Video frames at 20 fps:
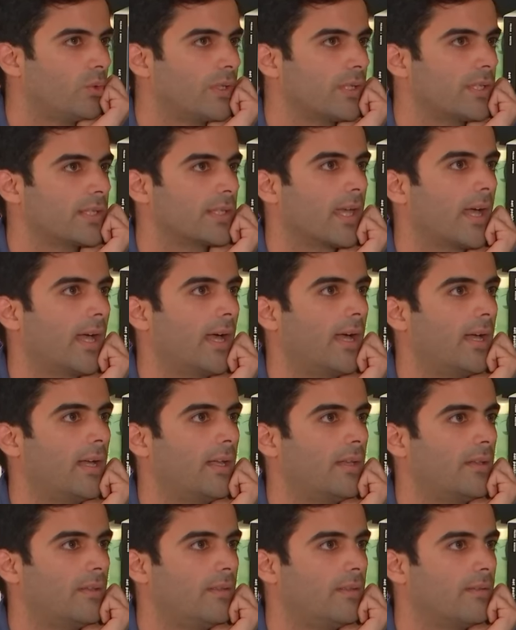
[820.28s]
Tortoise
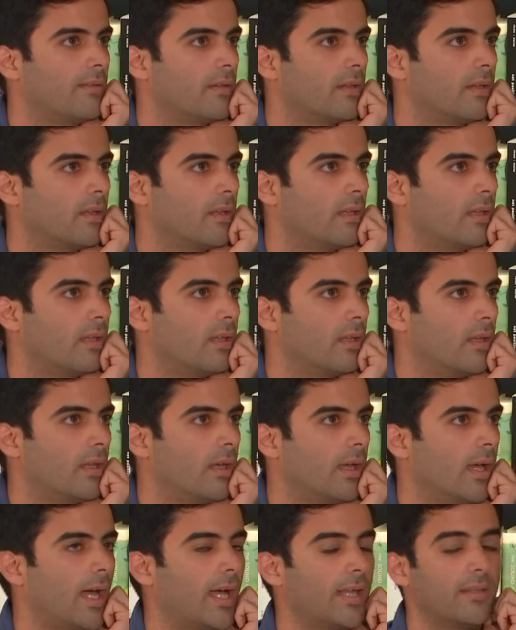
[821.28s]

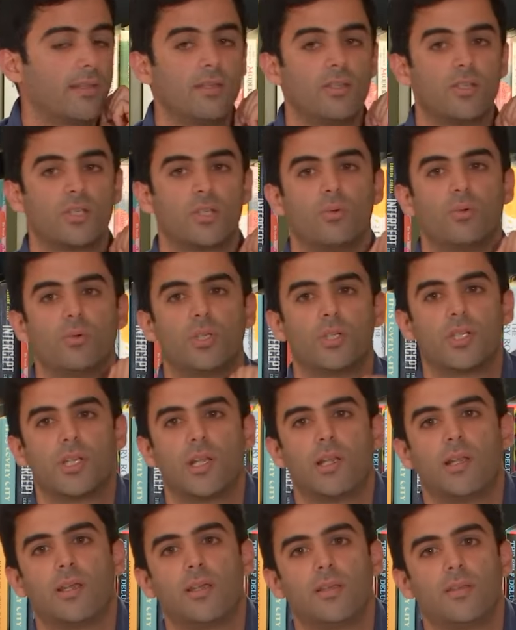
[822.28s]
had an issue with
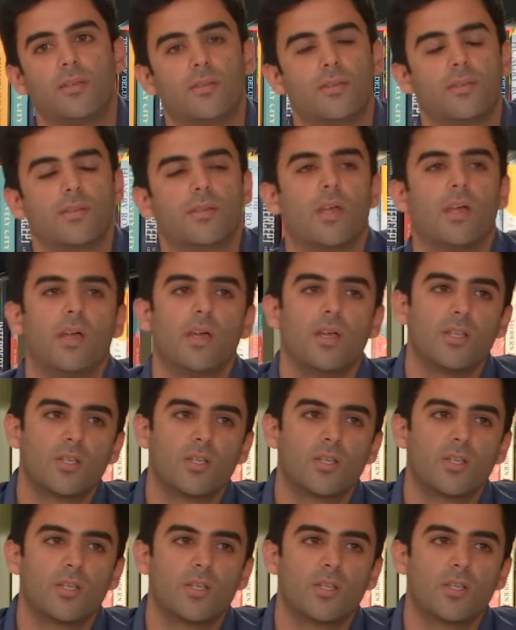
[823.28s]
Shillings.